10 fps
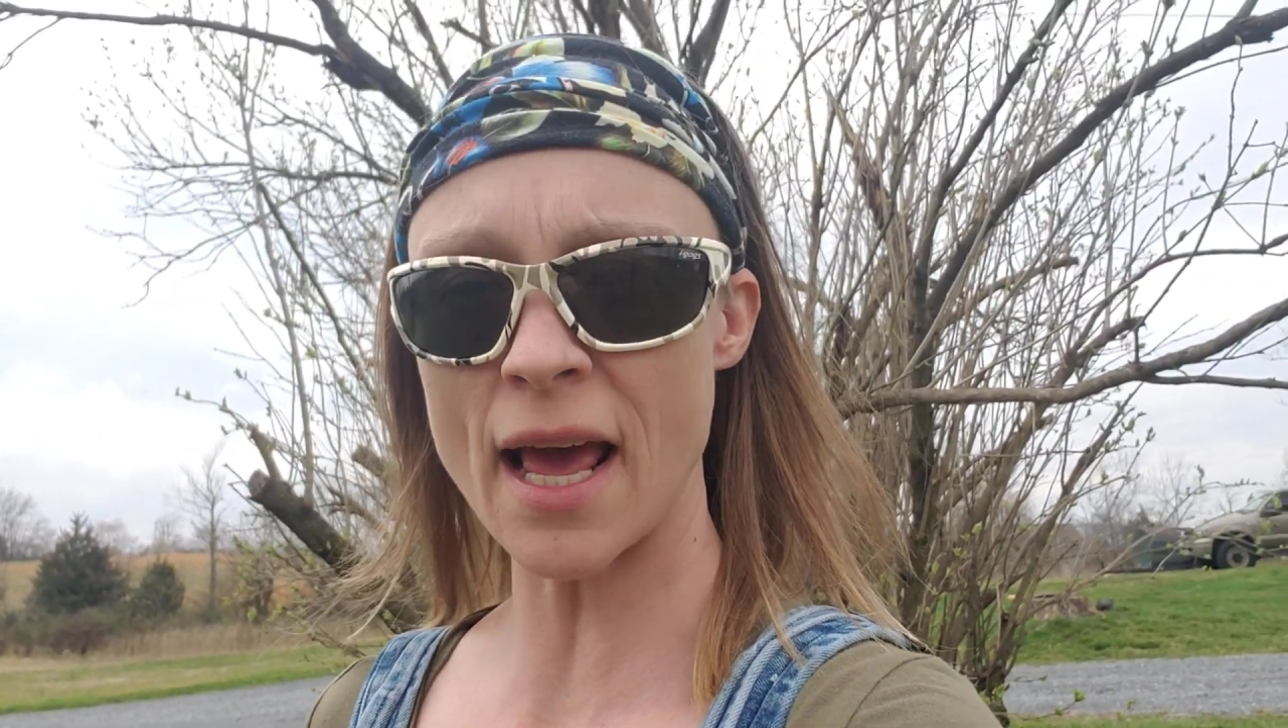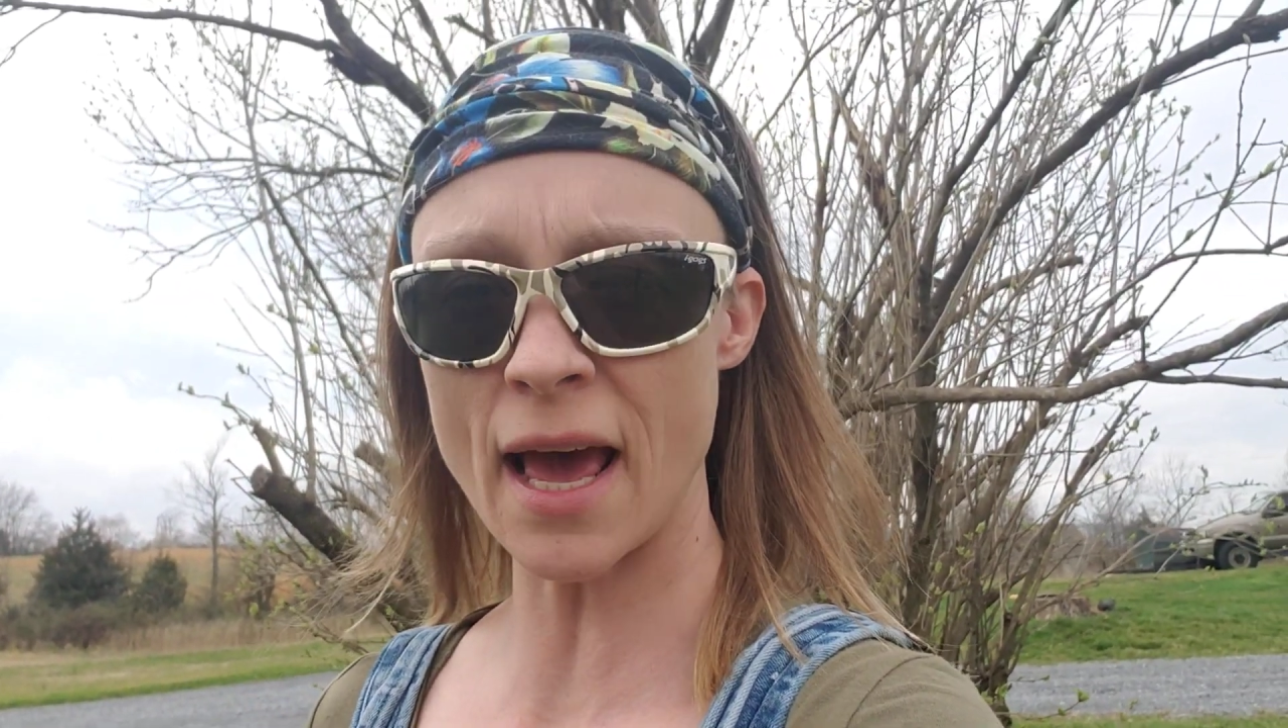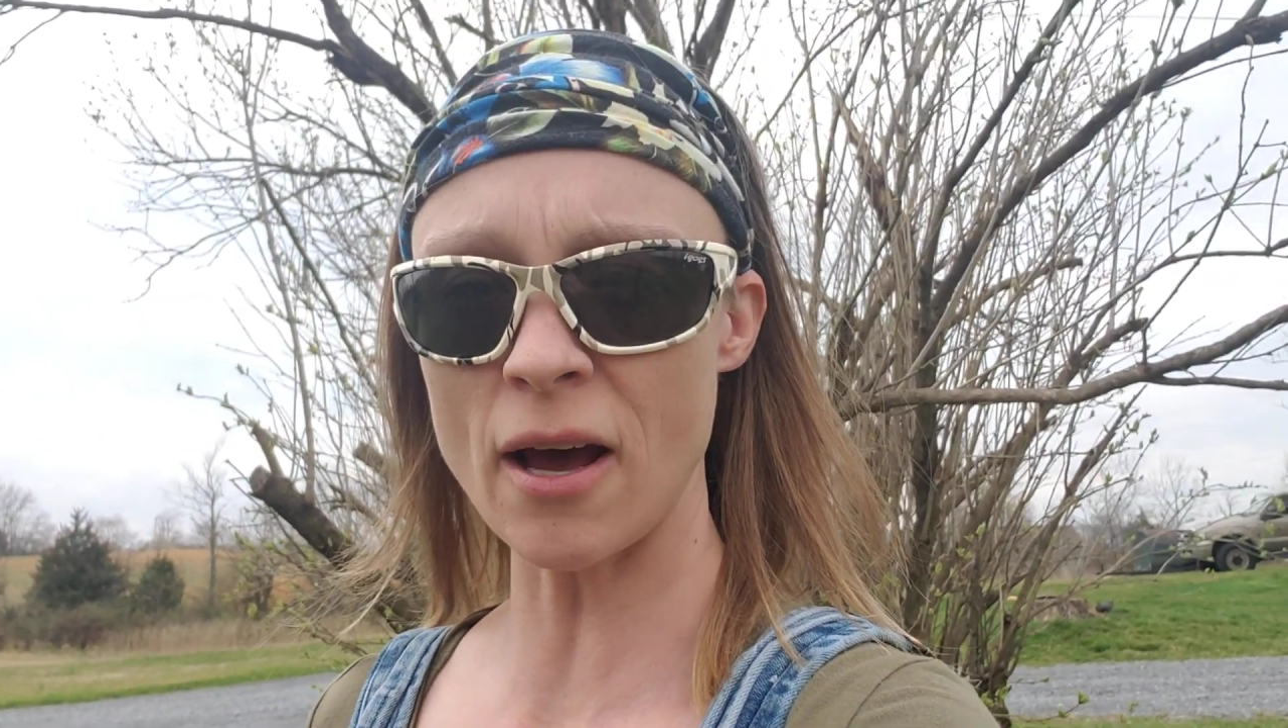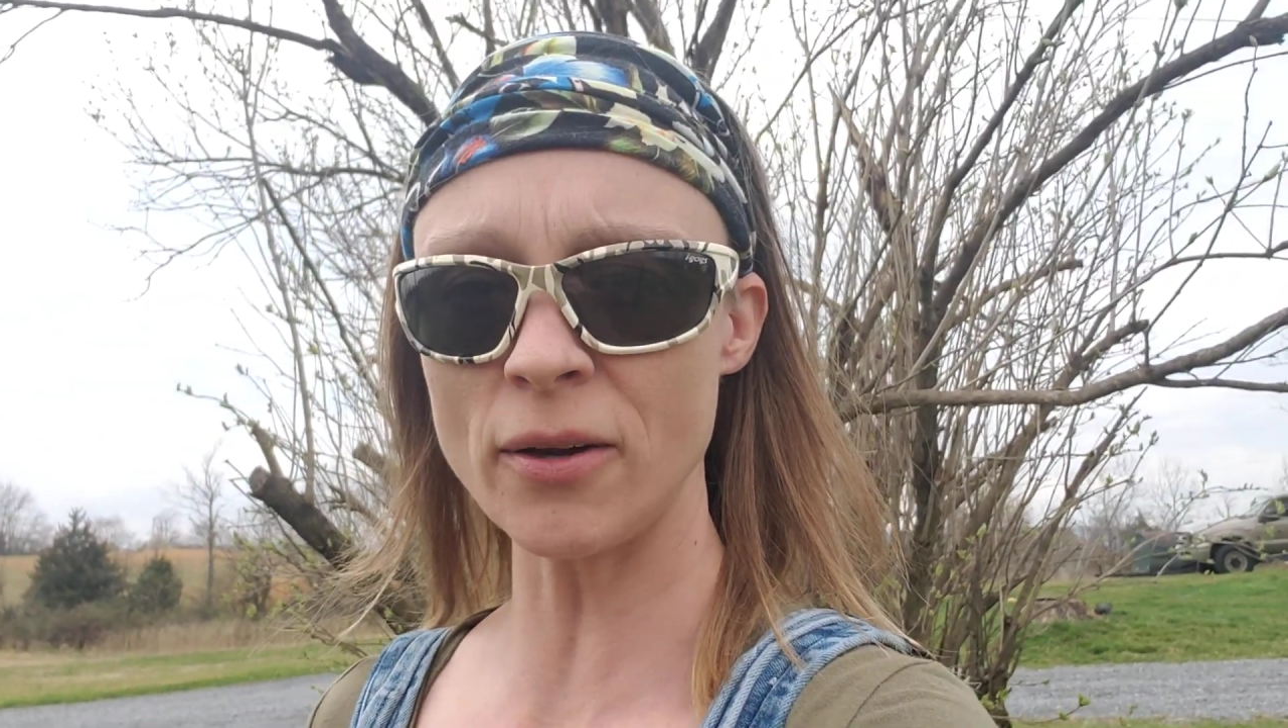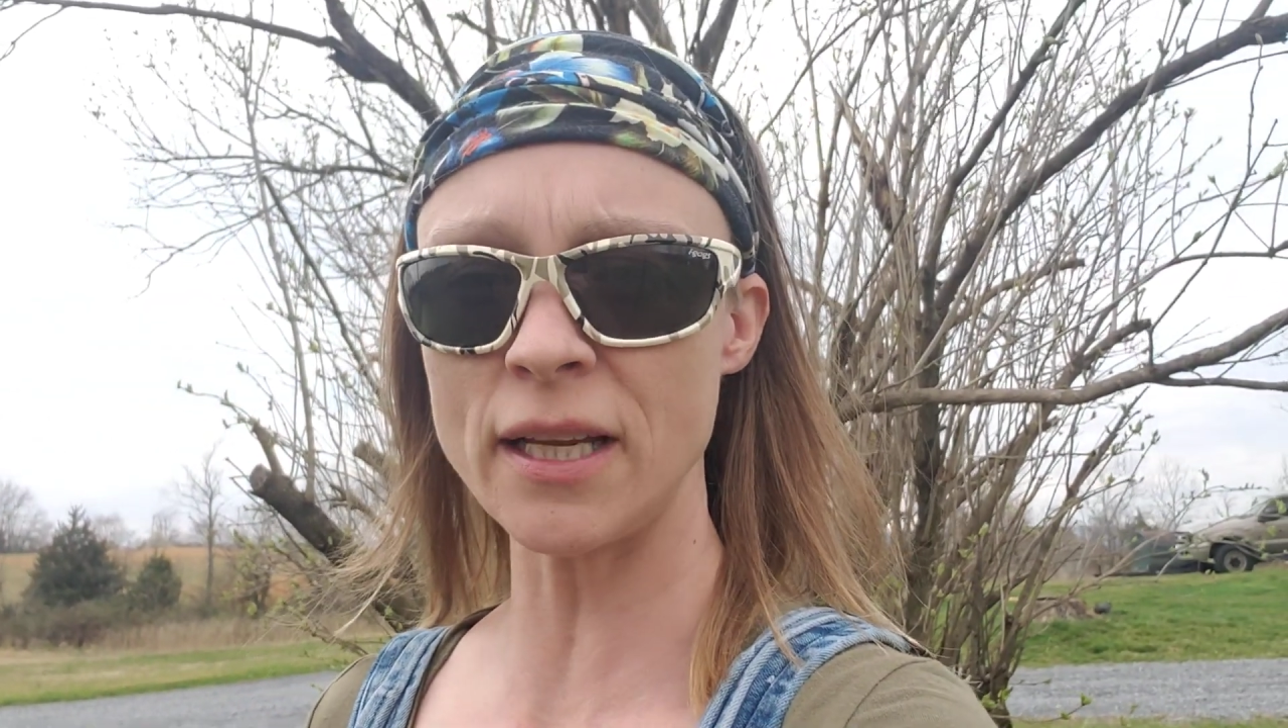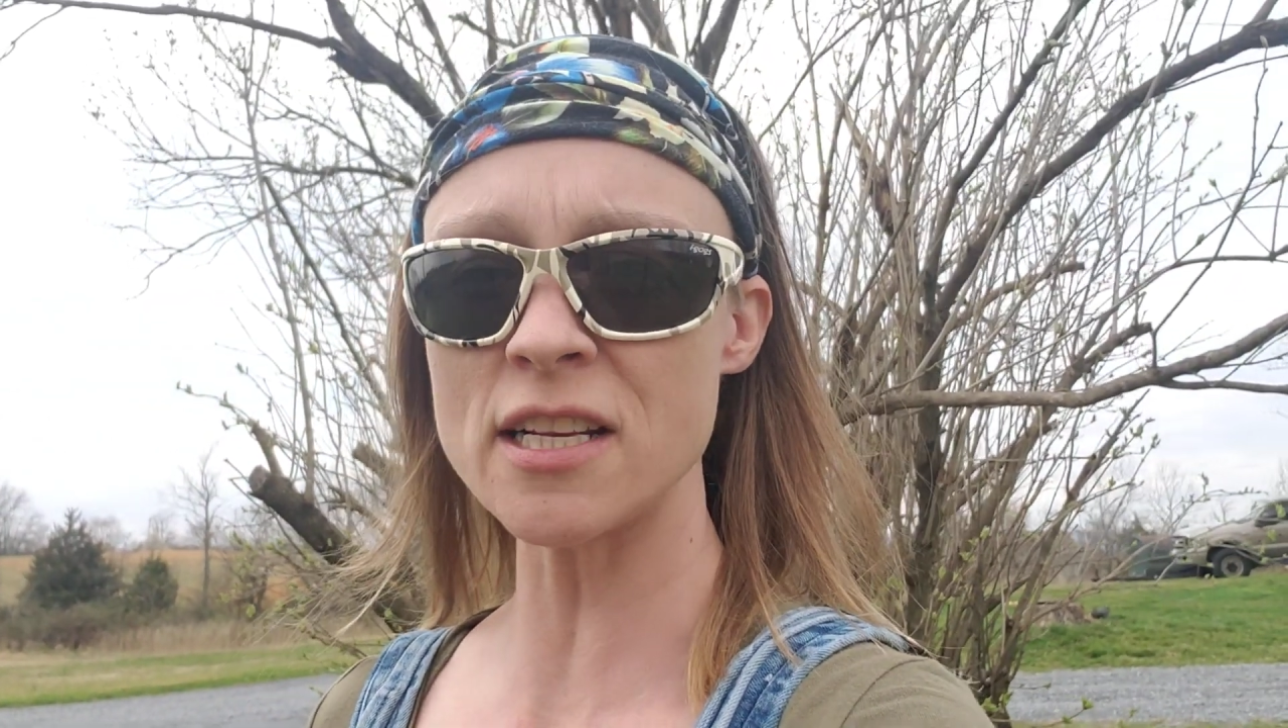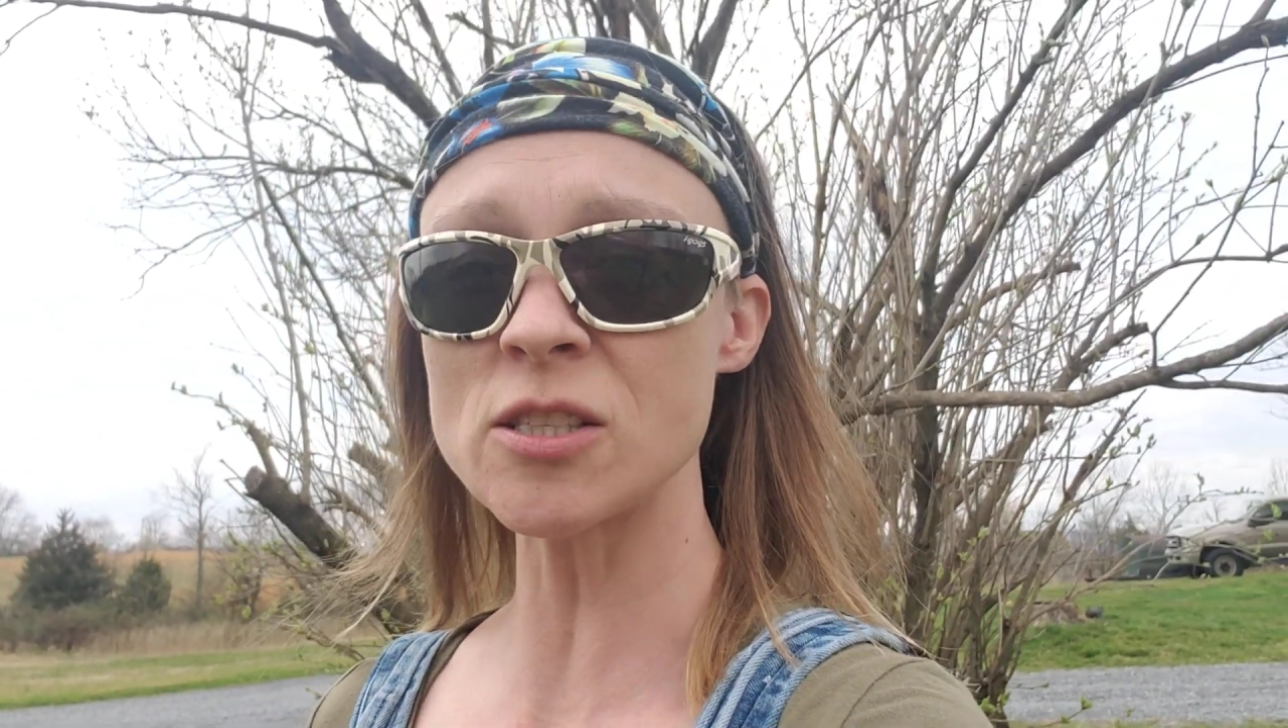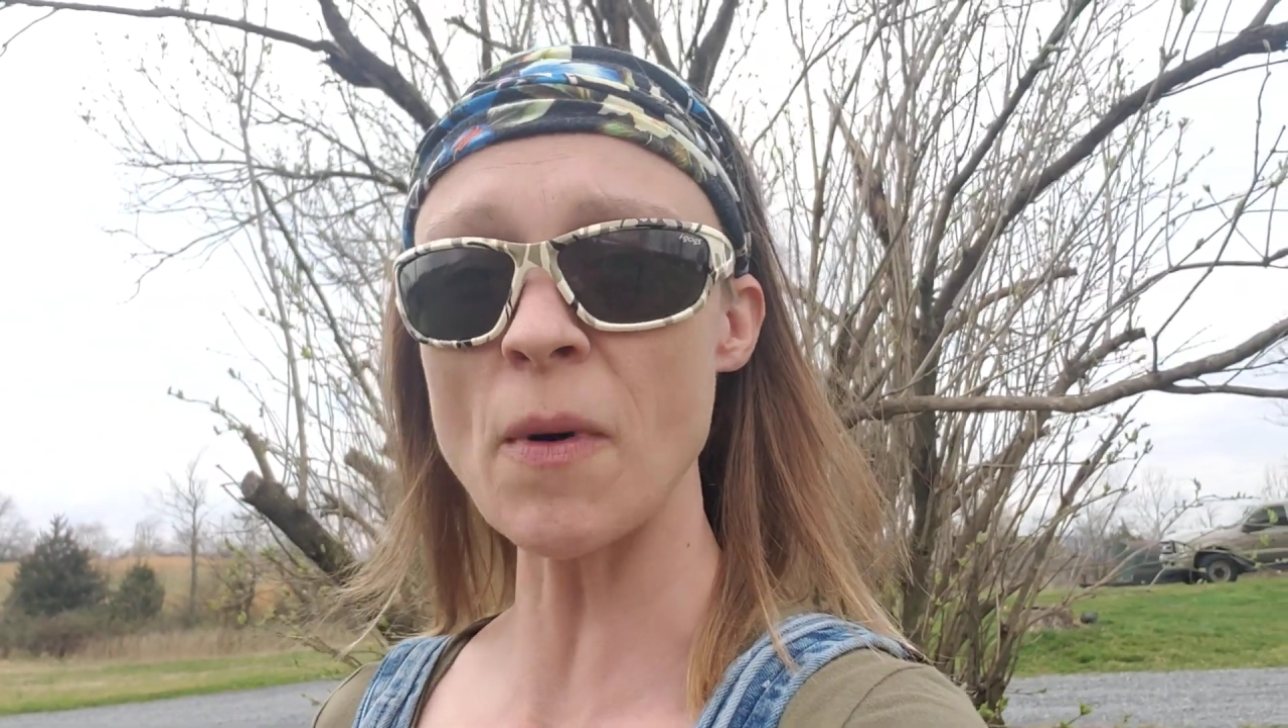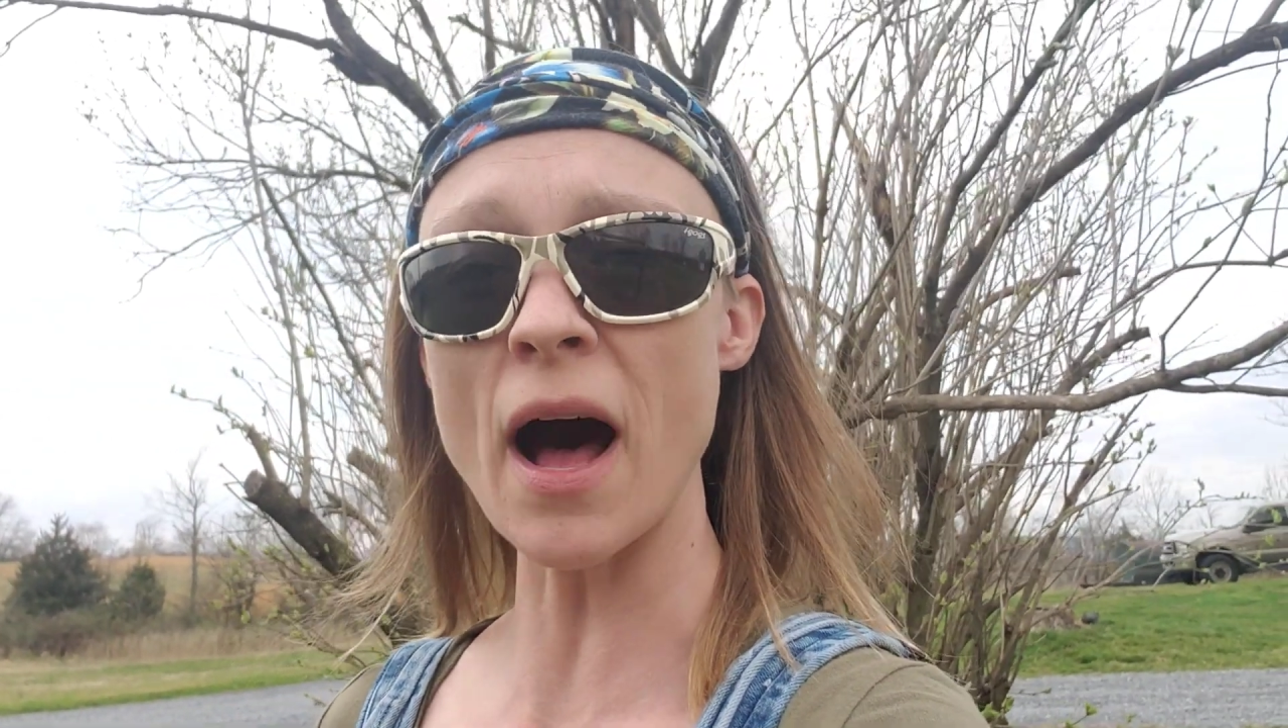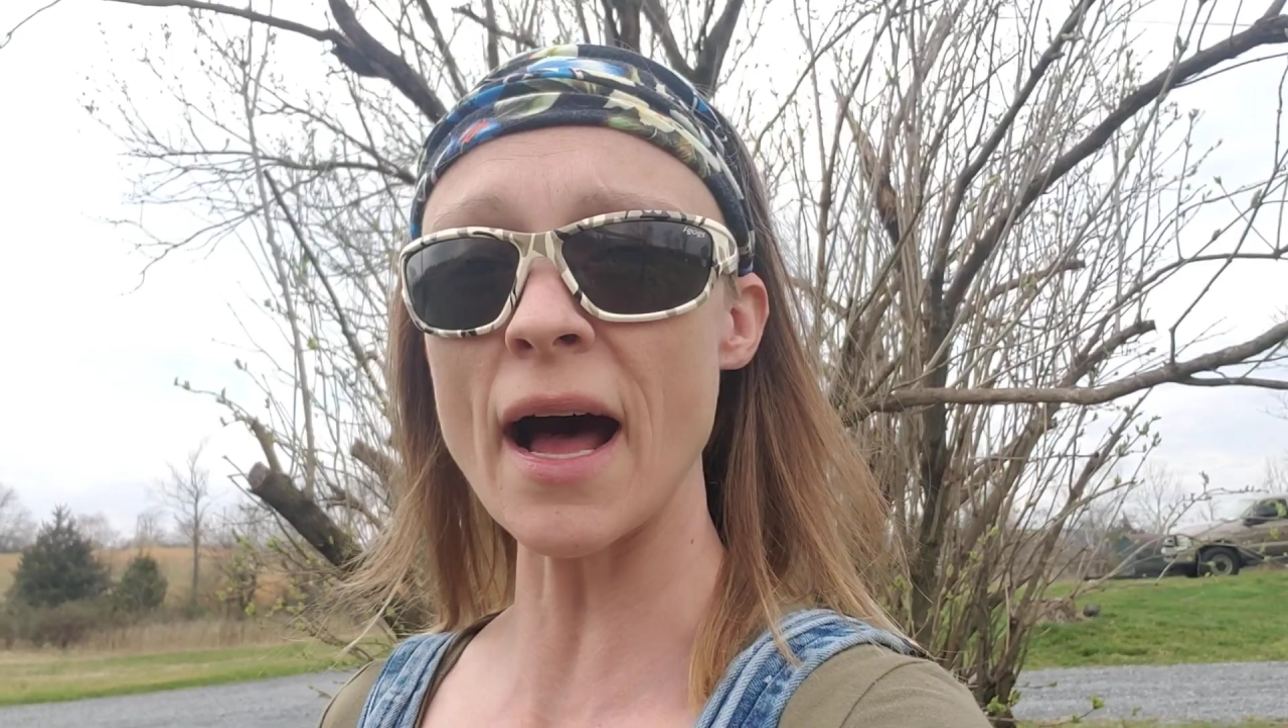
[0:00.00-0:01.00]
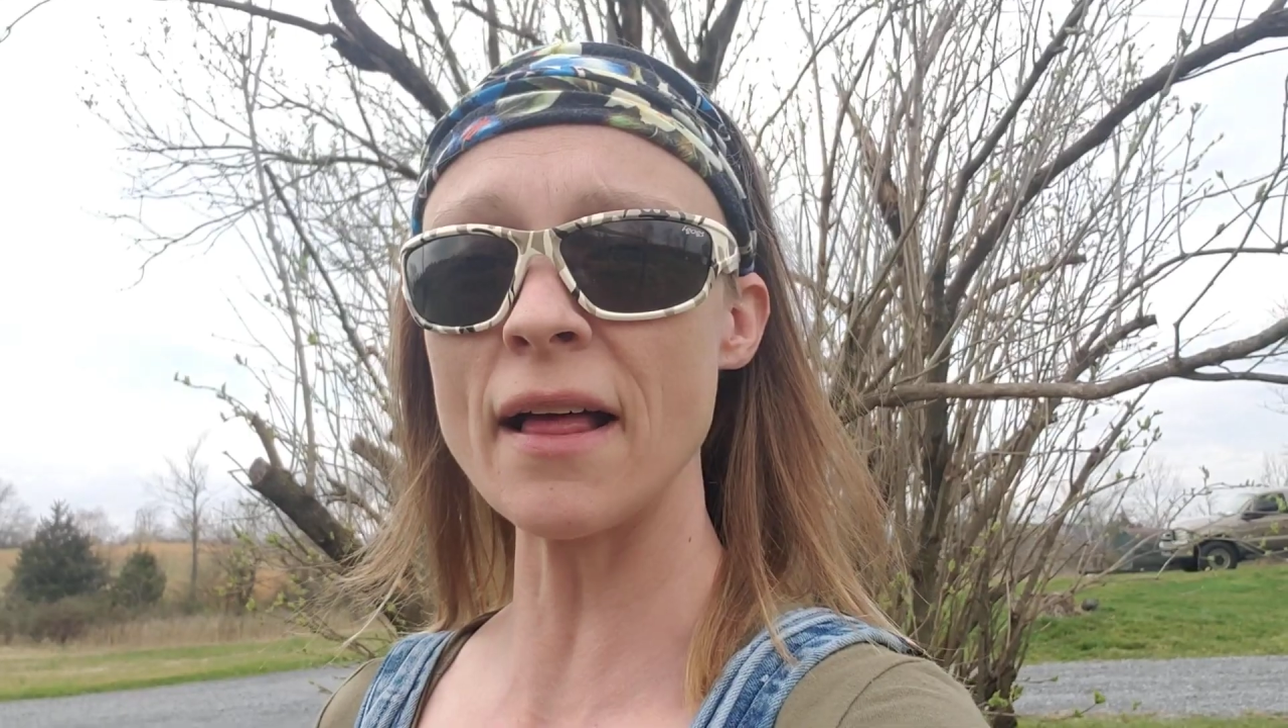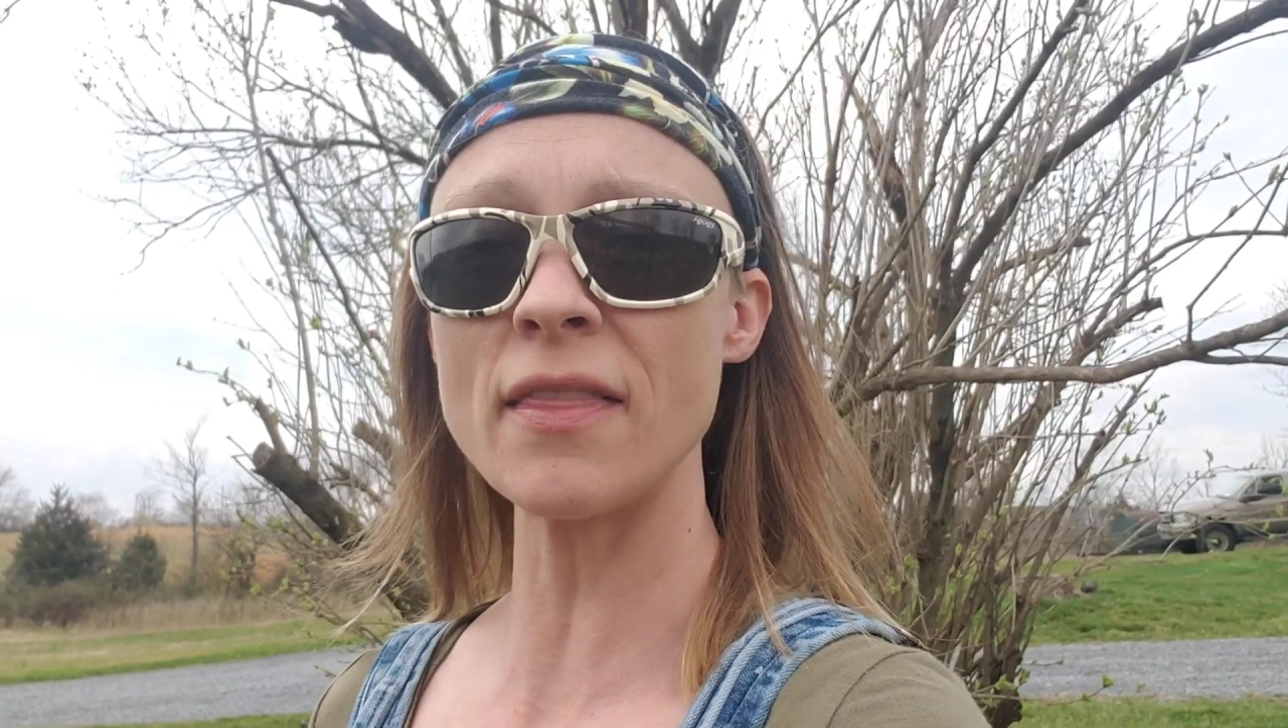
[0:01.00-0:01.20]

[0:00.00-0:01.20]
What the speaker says: out in a spot